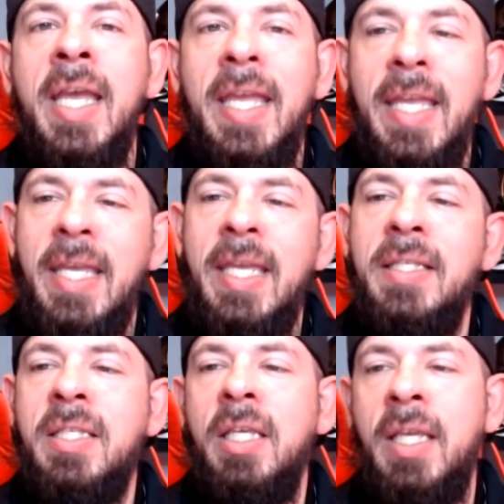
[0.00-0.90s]

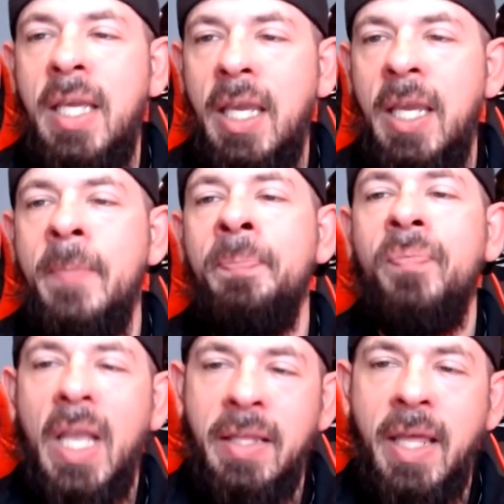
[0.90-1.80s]
is the key,
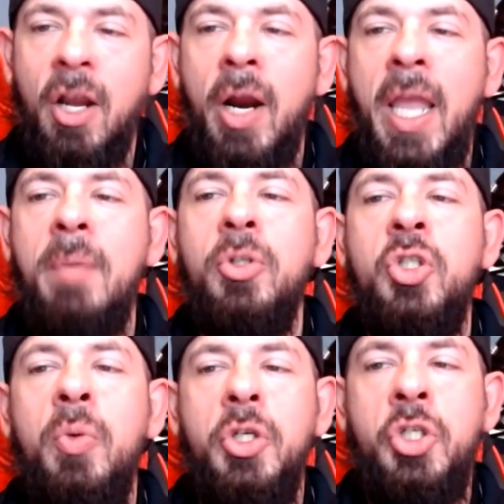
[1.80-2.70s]
and they are able
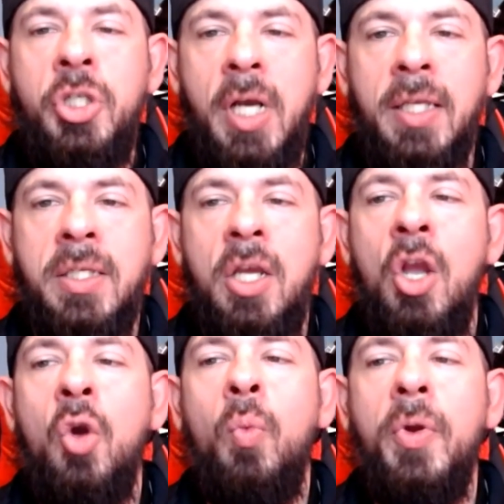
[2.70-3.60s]
to adjust
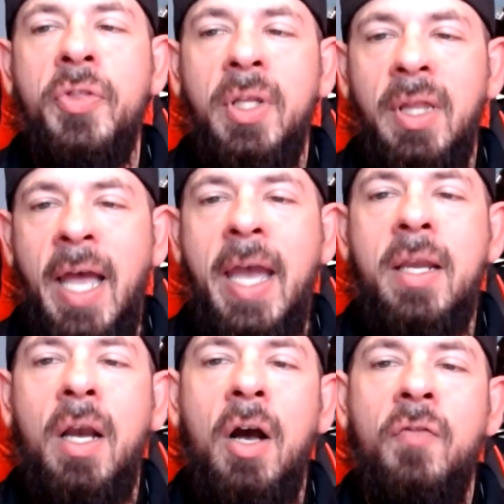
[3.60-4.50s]
with the
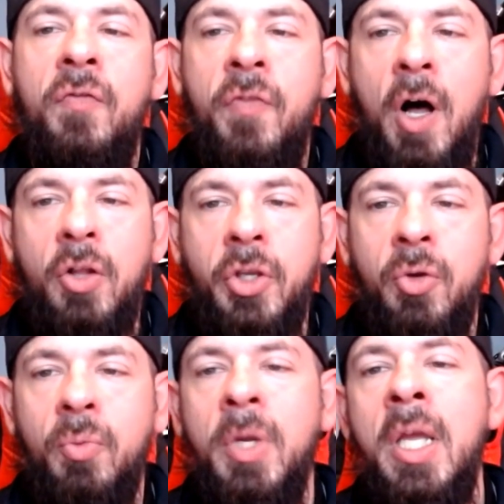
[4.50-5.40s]
lack of
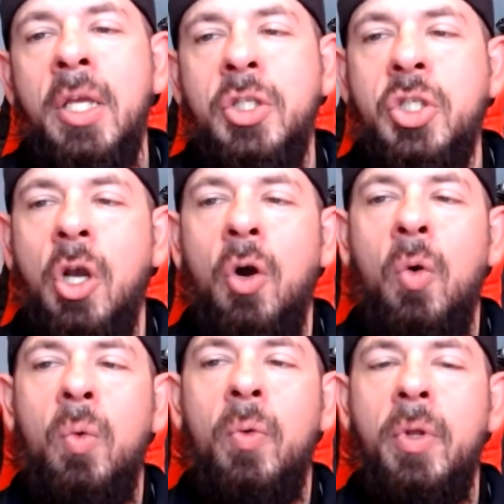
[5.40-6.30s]
volume.
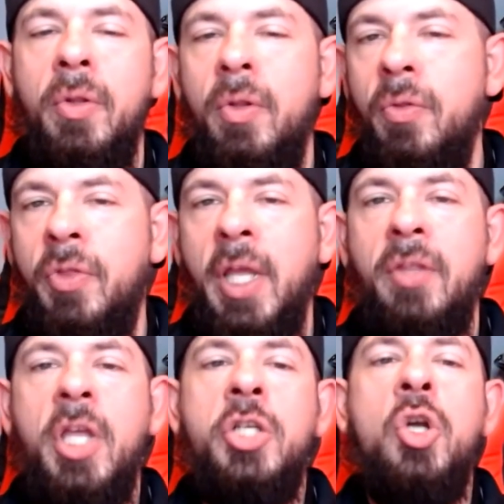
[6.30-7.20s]
So they
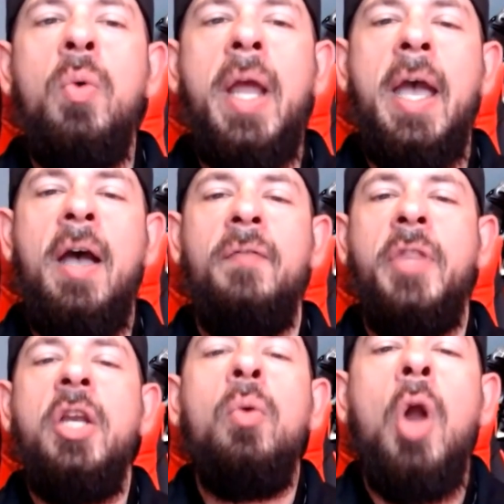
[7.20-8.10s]

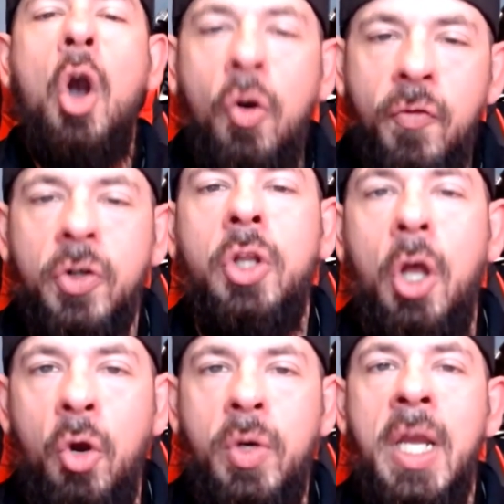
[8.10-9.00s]
don't
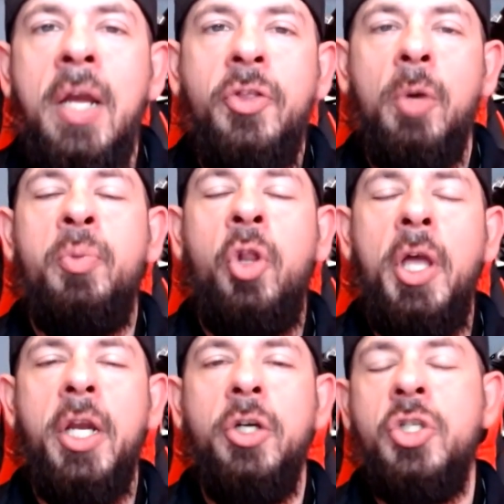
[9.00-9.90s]
overload their
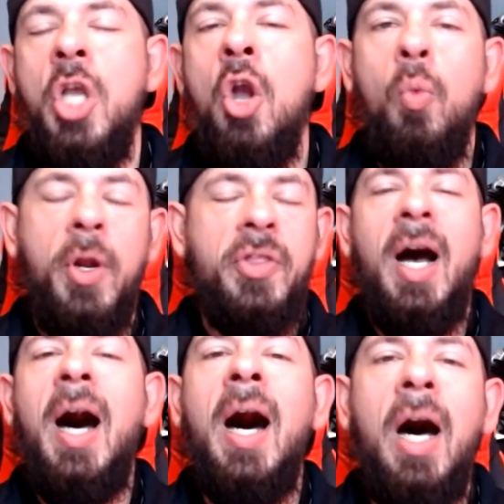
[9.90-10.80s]
players with
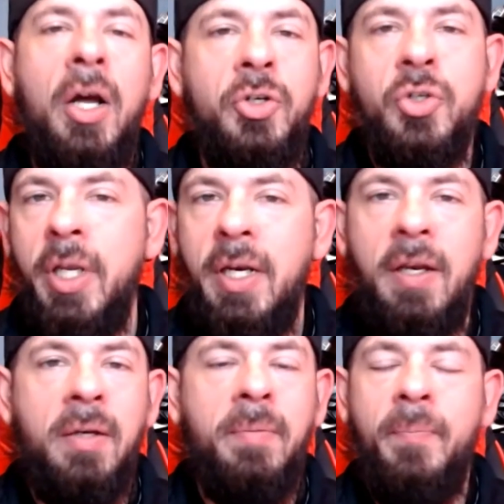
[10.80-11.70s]

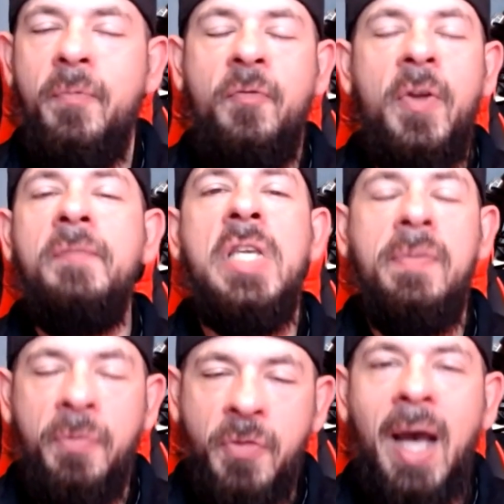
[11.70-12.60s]

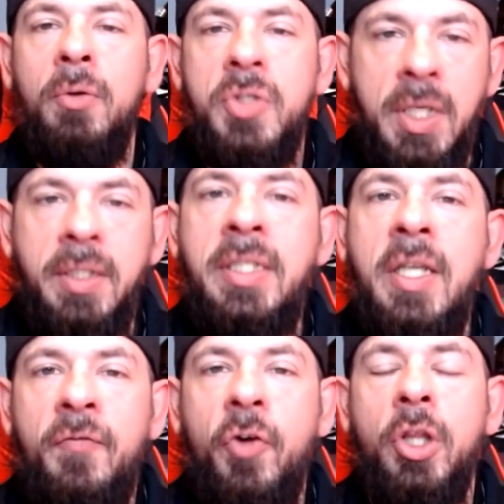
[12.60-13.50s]
150,000
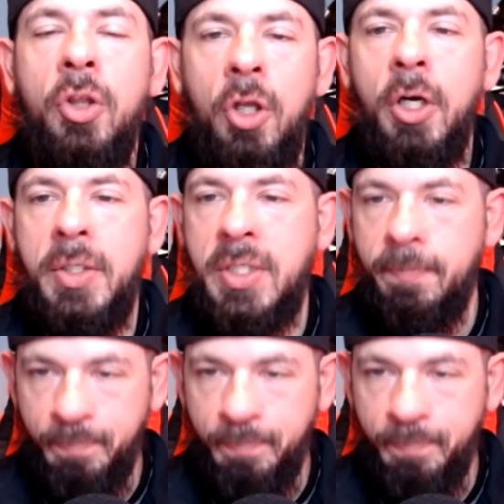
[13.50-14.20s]
different looks.